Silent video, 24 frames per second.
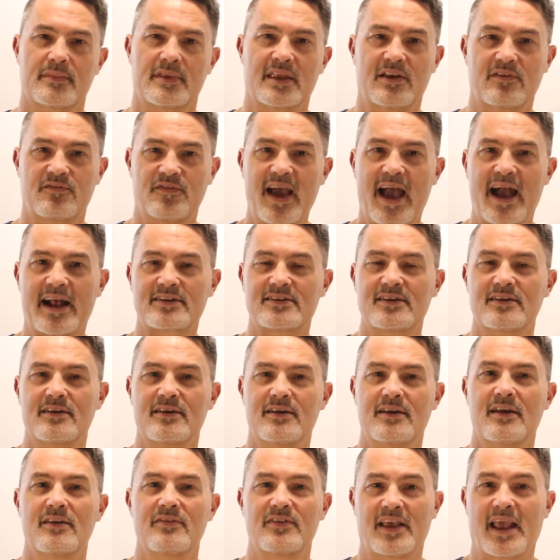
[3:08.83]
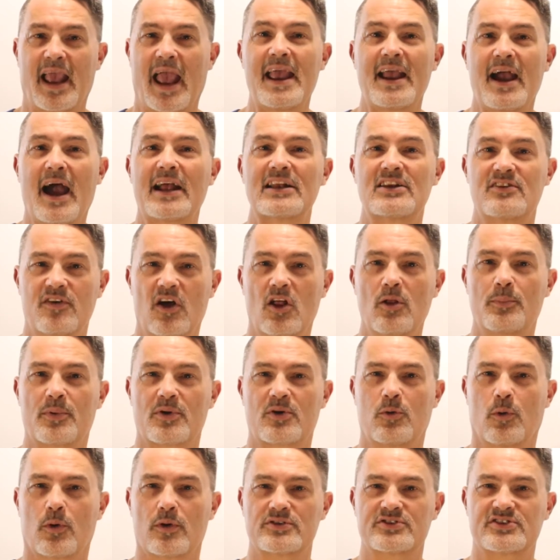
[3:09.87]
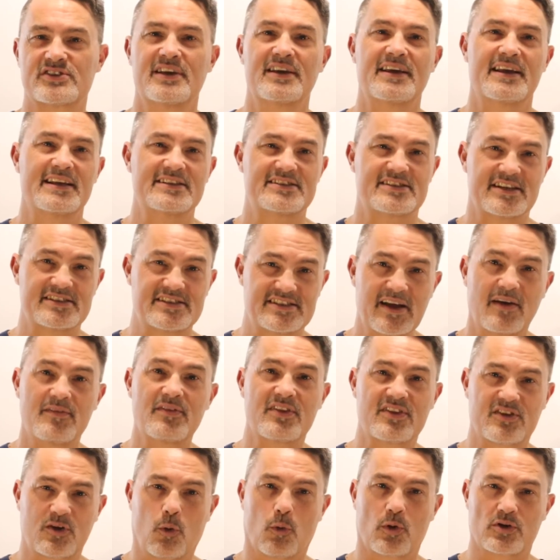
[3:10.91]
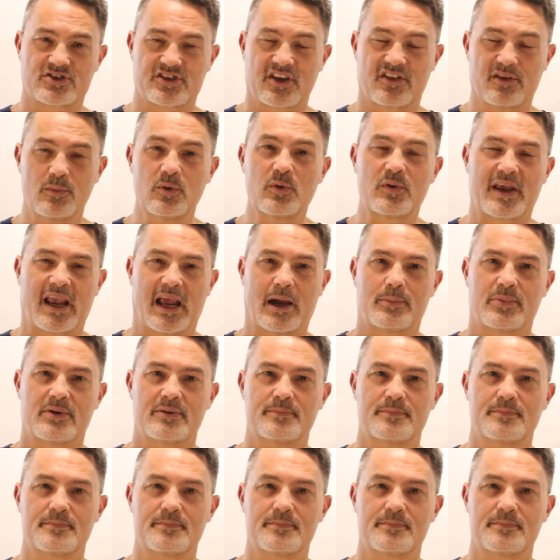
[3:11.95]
In fact, the AI developer course is the 7th course on the bootcamp,